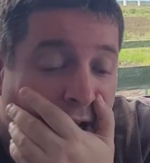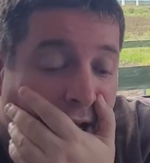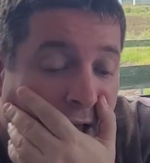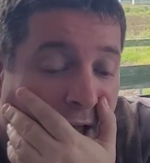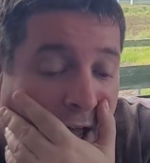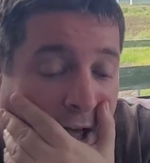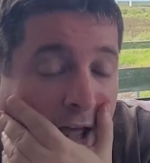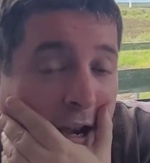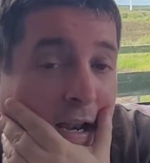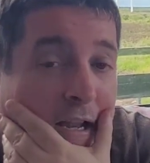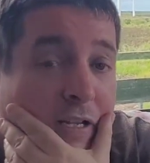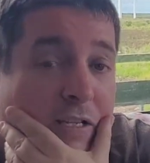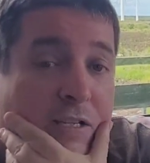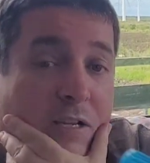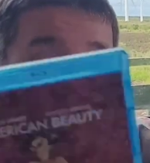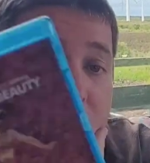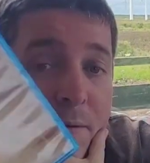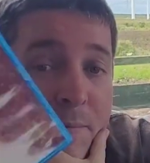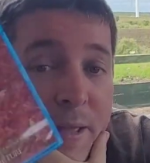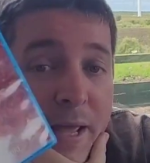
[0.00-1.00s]
And it's
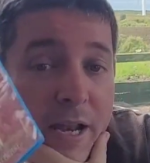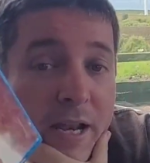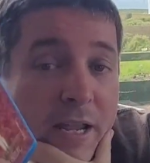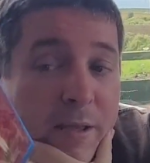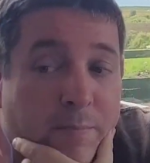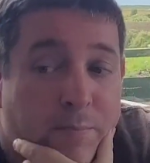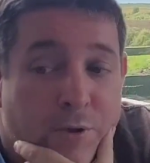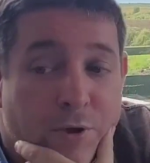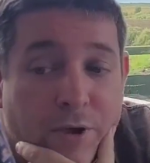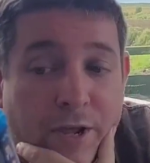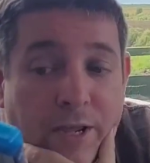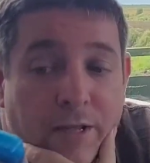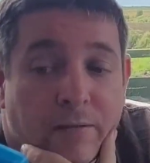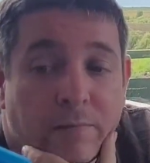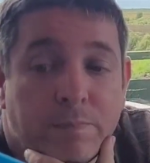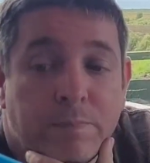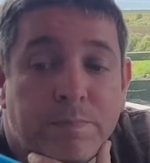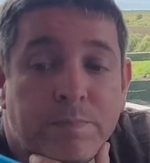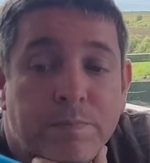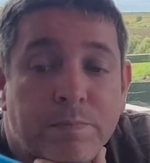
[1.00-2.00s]
American Beauty
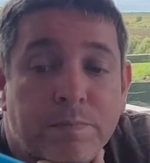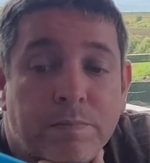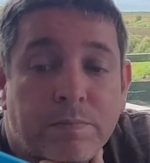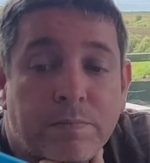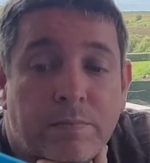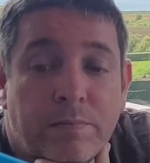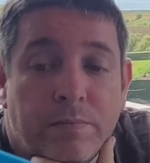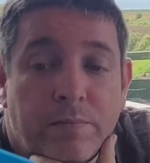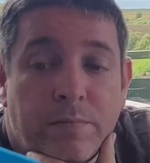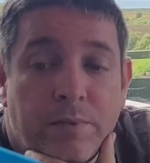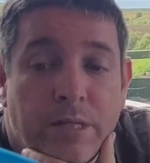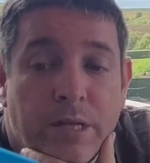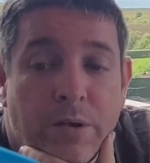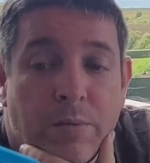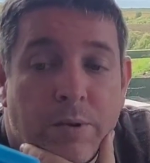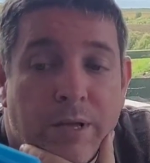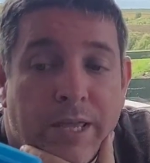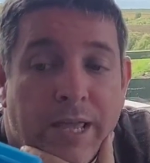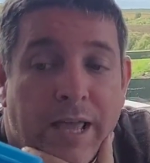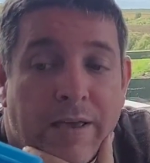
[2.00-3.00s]

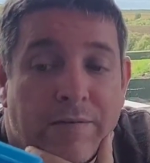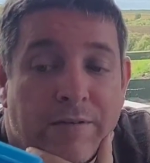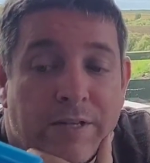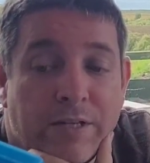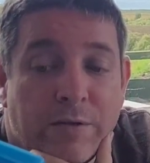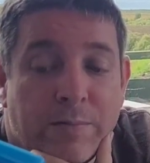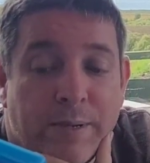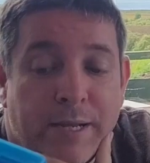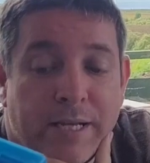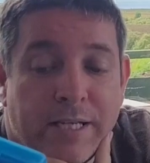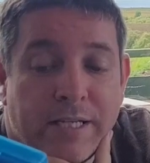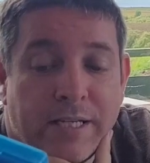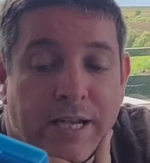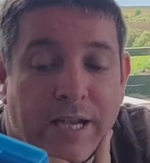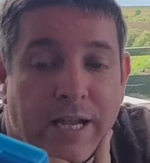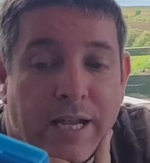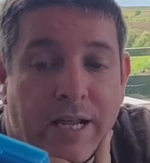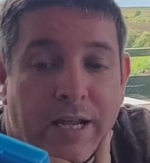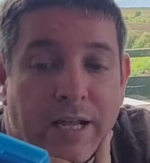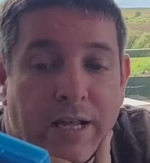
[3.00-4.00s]
with Kevin
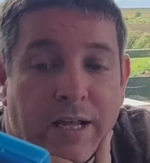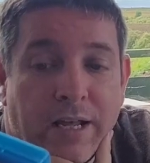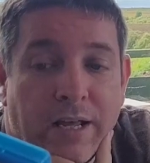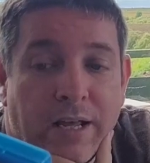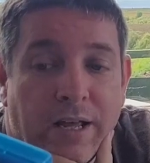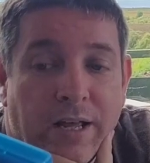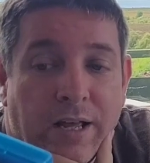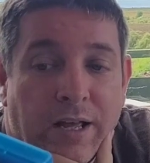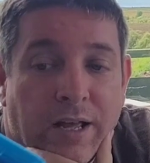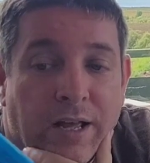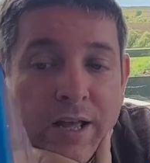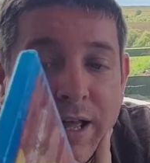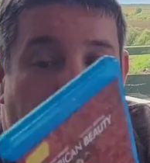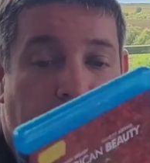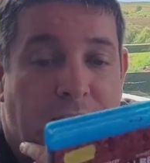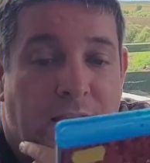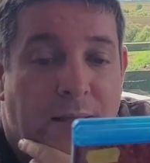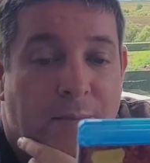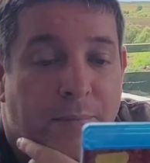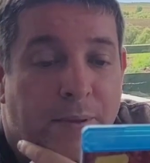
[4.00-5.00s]
Spacey,
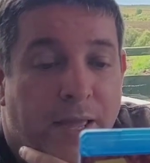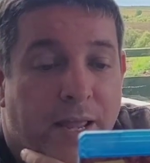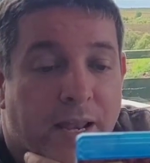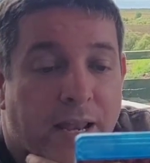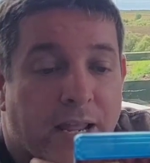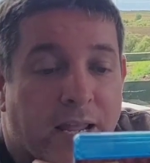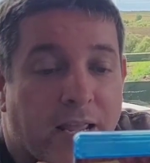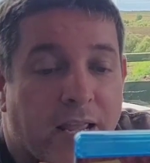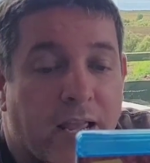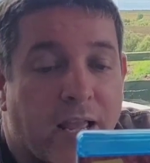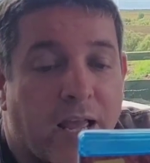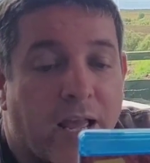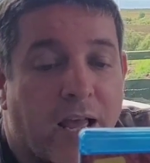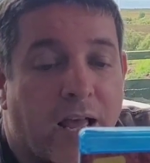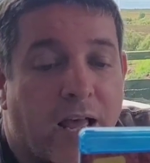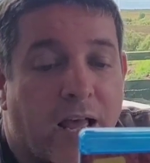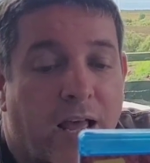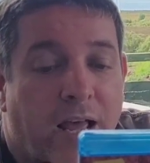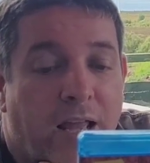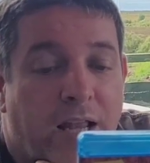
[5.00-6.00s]
Annette Bening,
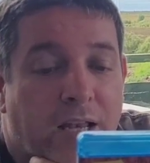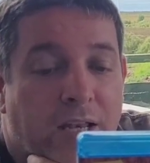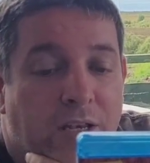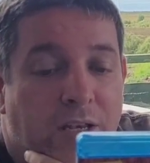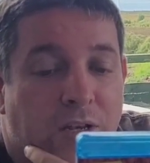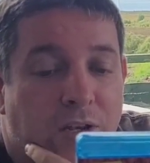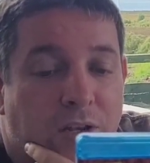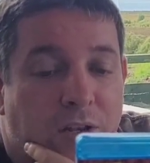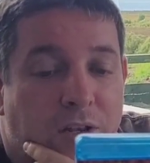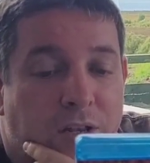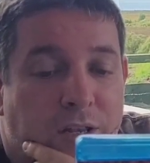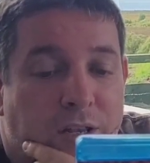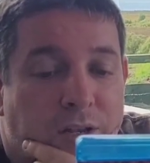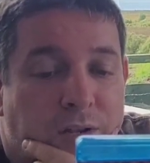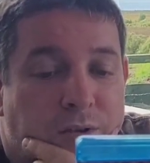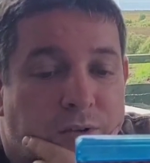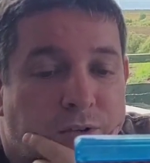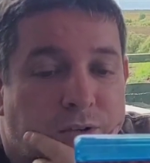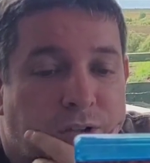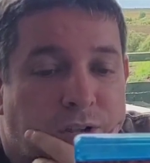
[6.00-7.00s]
and
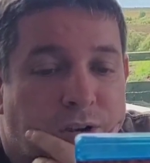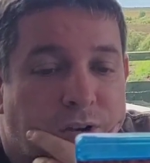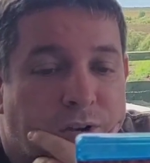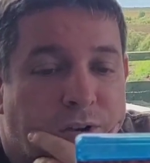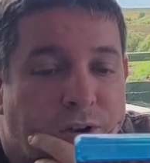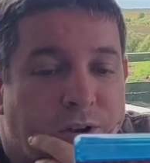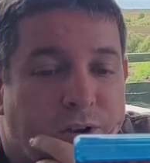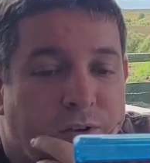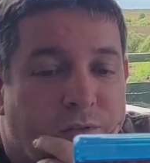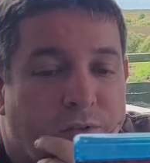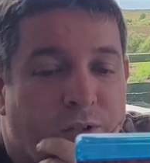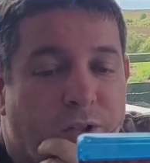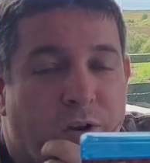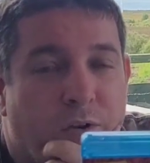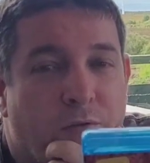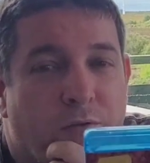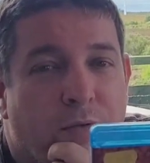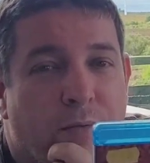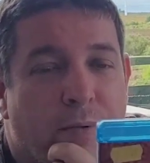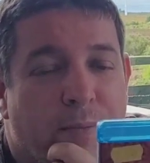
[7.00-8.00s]
what's the girl on it? The
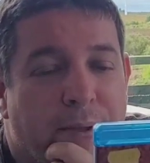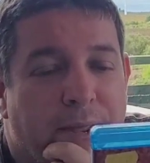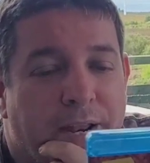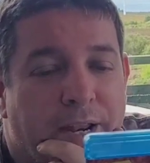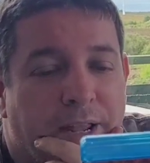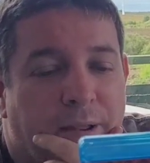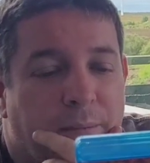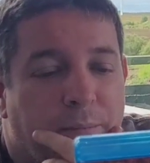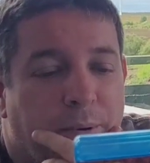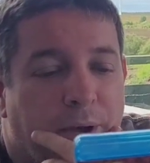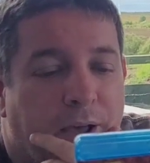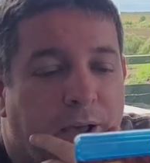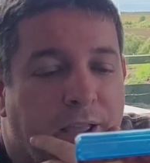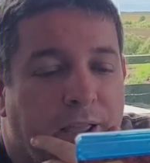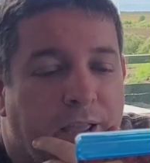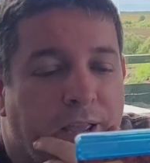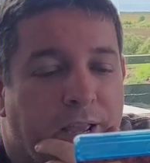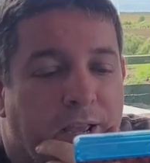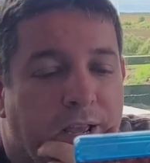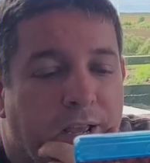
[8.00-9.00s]
girl from American
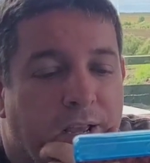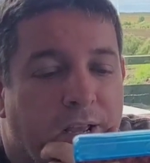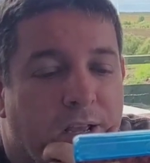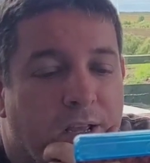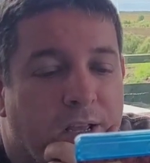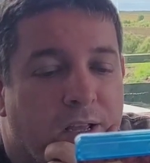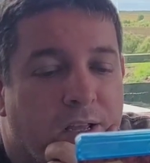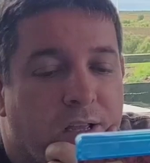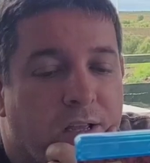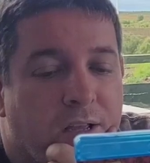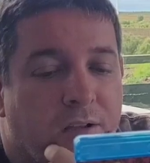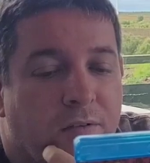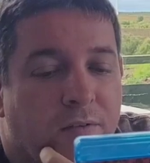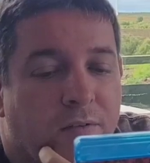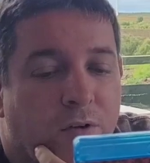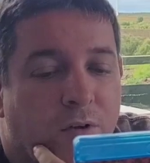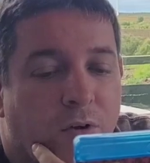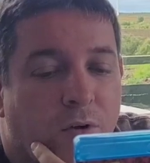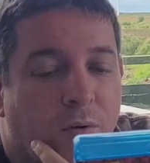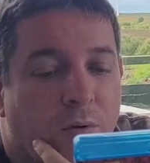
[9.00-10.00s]
Pie.
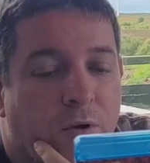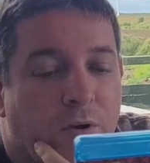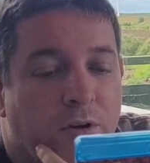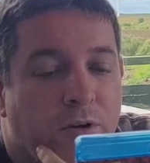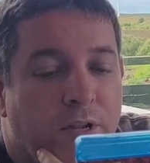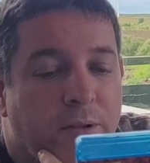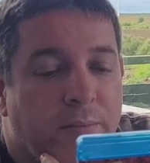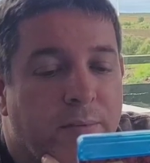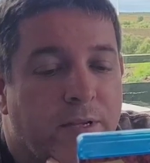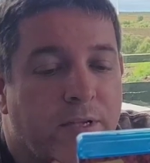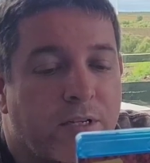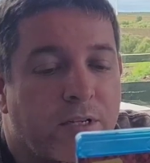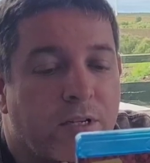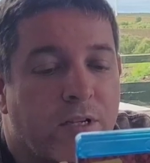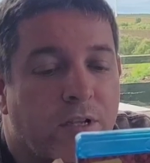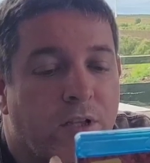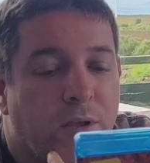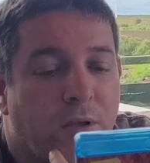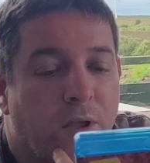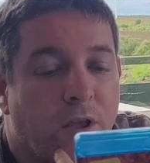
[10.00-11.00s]
Forgot what her name is.
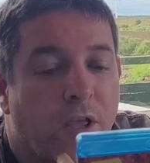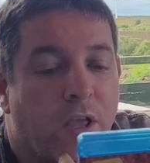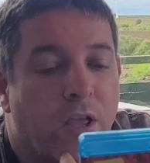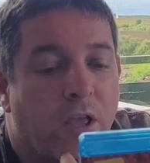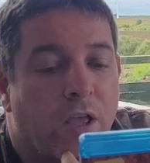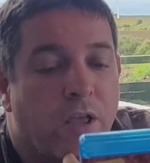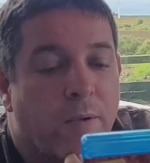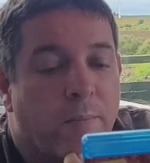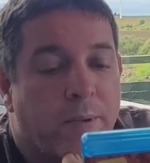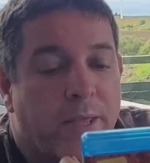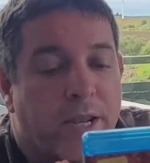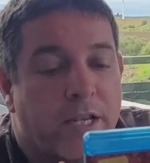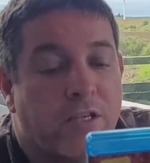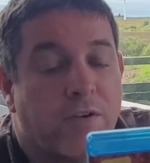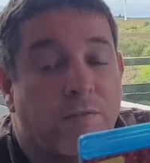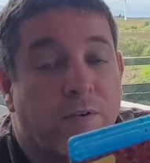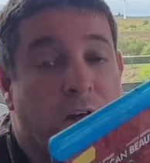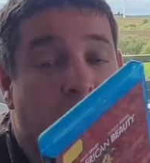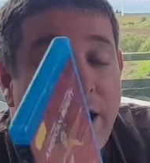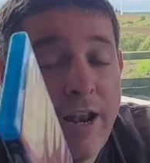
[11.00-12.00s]
Mena
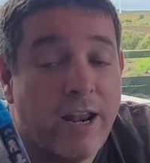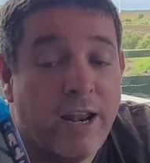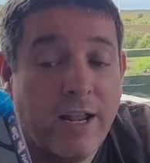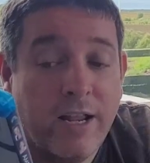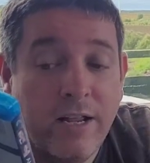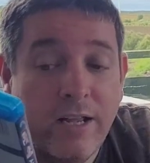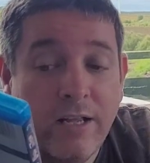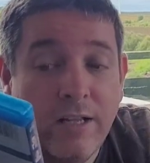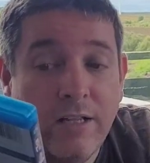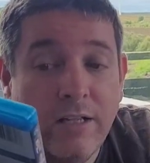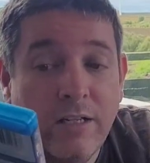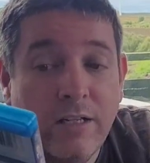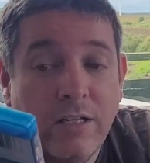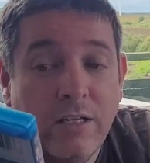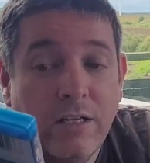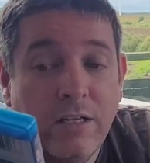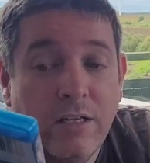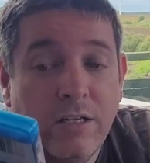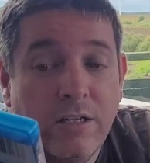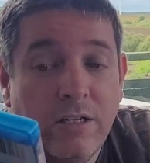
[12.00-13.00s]
Suvari.
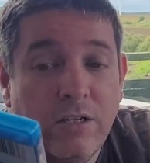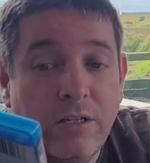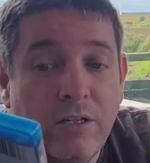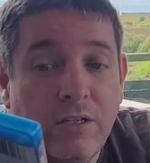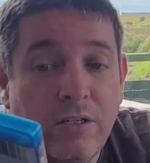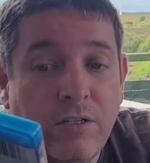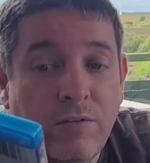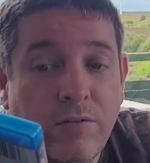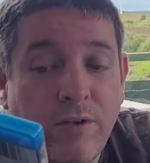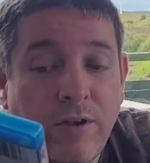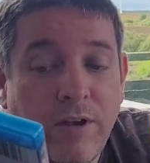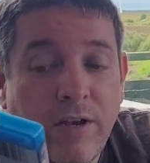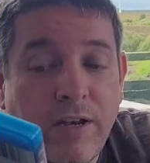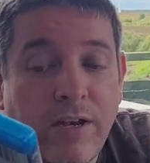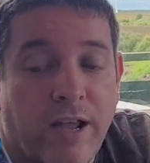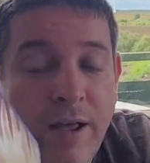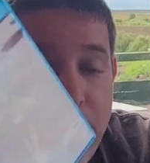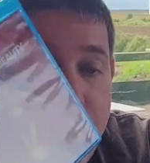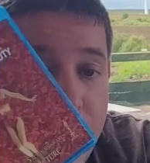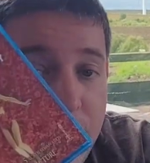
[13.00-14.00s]
Suvari, yeah.